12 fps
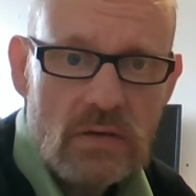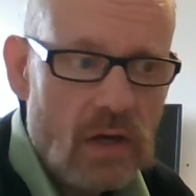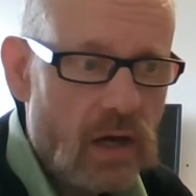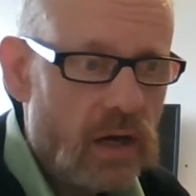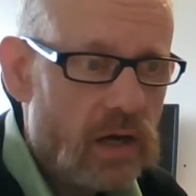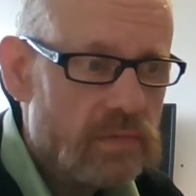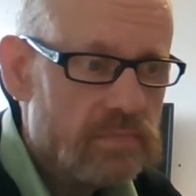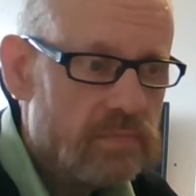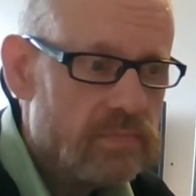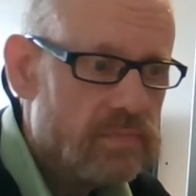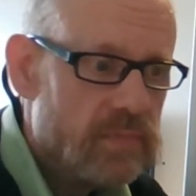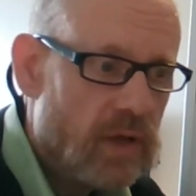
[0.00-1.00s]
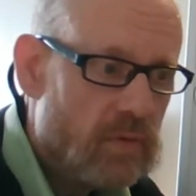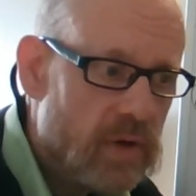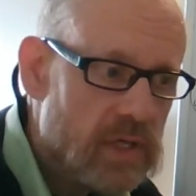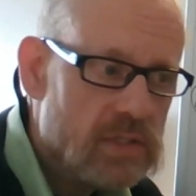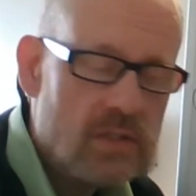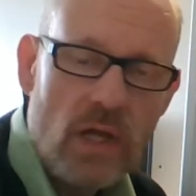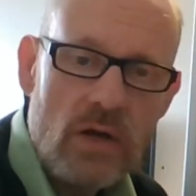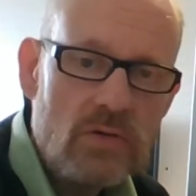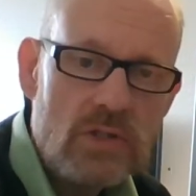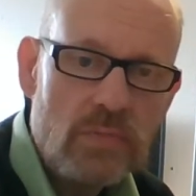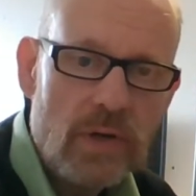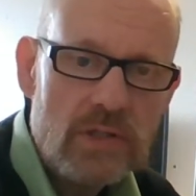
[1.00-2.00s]
There is no
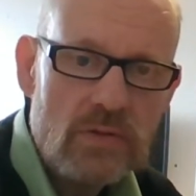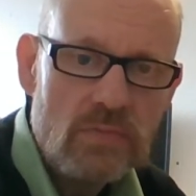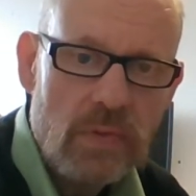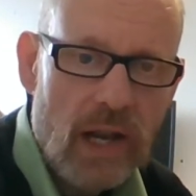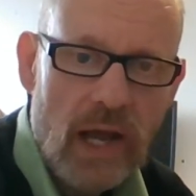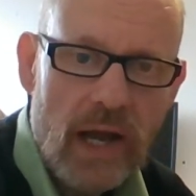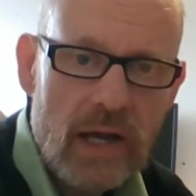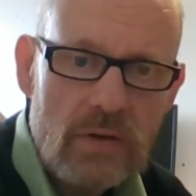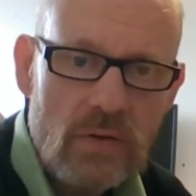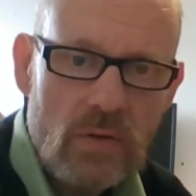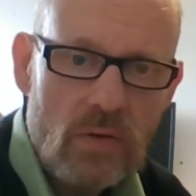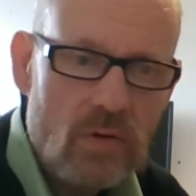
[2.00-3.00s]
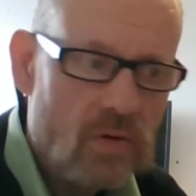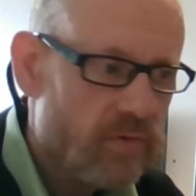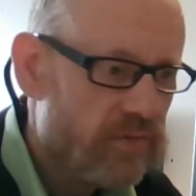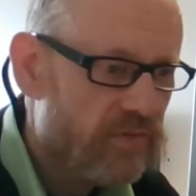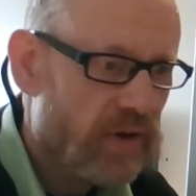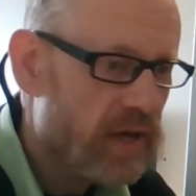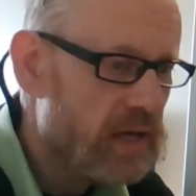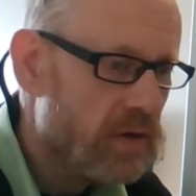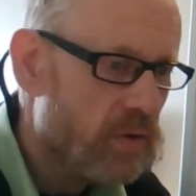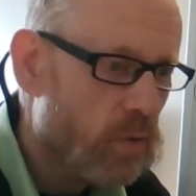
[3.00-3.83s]
special plan or fate